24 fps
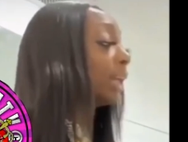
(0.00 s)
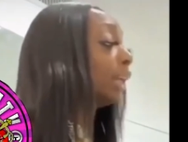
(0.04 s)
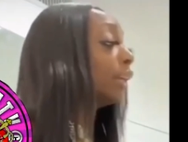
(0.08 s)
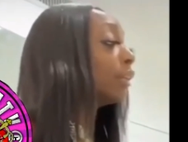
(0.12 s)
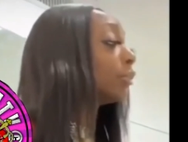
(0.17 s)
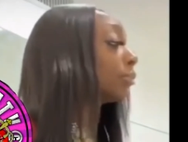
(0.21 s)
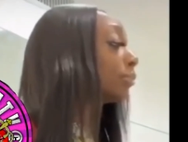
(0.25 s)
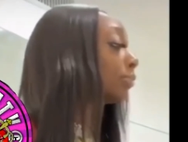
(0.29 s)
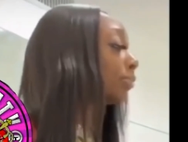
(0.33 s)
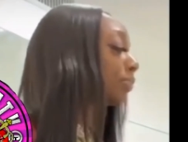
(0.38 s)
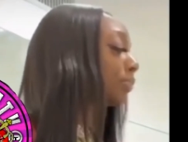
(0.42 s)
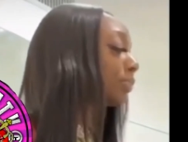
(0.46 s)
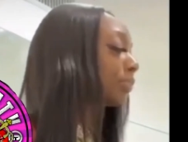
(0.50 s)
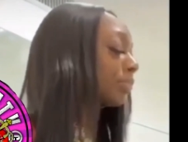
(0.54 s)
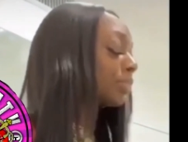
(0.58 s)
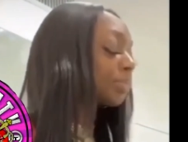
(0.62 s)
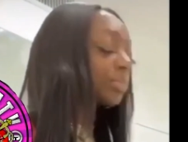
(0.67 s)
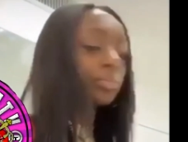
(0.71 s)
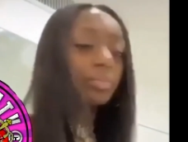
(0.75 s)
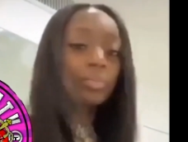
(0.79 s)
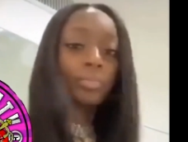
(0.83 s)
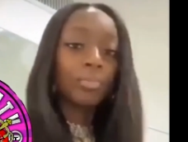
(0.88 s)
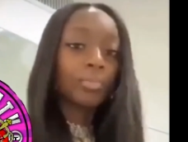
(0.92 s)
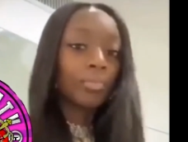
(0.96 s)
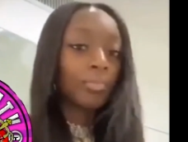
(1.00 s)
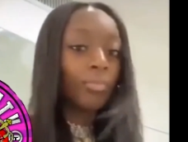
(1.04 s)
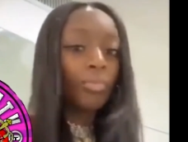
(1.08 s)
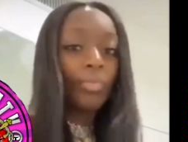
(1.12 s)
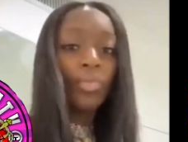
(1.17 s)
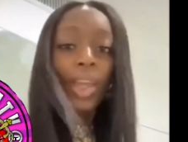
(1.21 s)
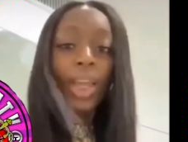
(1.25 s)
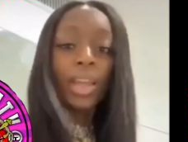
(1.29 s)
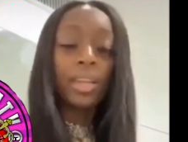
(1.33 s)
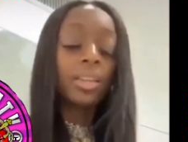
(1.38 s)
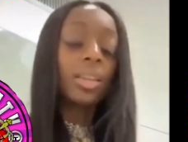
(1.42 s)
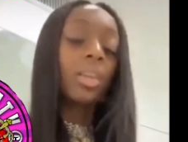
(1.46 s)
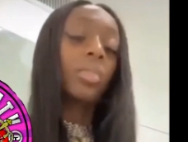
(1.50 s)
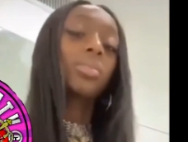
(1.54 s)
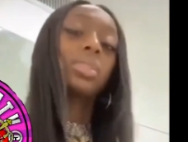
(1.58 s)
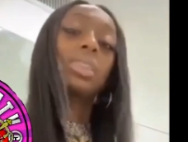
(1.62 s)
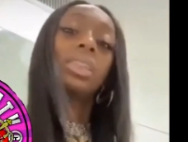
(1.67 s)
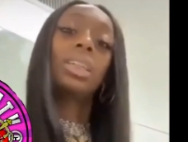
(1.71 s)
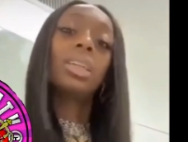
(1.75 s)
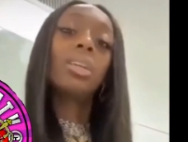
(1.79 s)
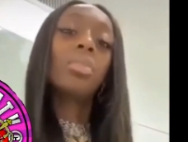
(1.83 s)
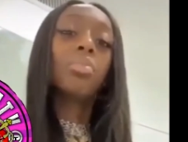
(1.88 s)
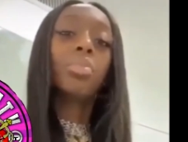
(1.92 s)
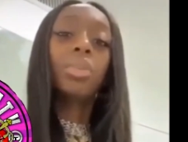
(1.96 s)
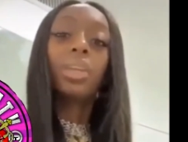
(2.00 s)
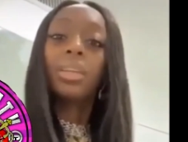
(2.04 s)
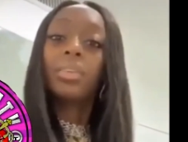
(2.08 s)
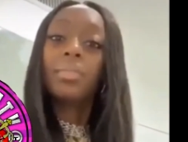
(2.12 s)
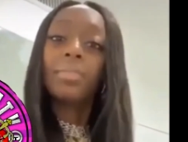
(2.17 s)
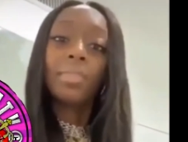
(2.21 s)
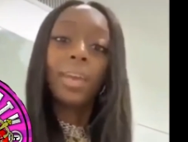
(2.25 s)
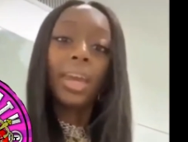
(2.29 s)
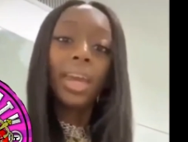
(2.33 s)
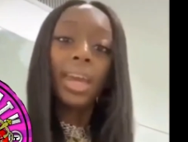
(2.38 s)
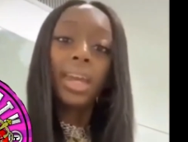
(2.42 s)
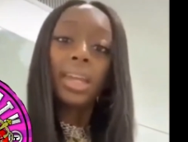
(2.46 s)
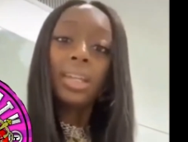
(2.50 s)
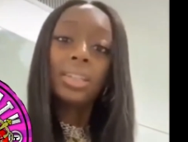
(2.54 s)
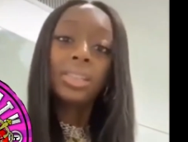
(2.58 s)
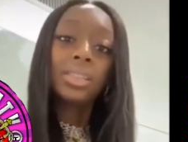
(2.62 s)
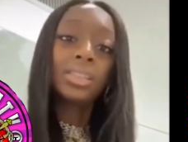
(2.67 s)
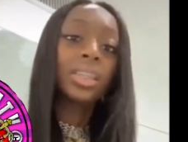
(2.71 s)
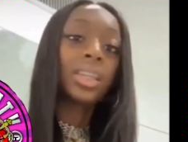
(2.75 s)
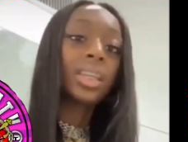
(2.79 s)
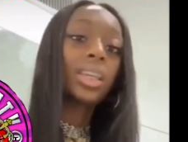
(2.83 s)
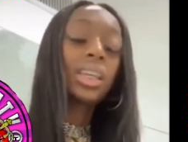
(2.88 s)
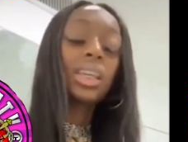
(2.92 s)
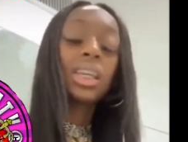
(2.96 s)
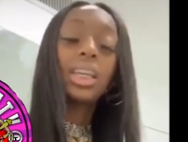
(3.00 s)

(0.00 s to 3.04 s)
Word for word: But don't see a pretty face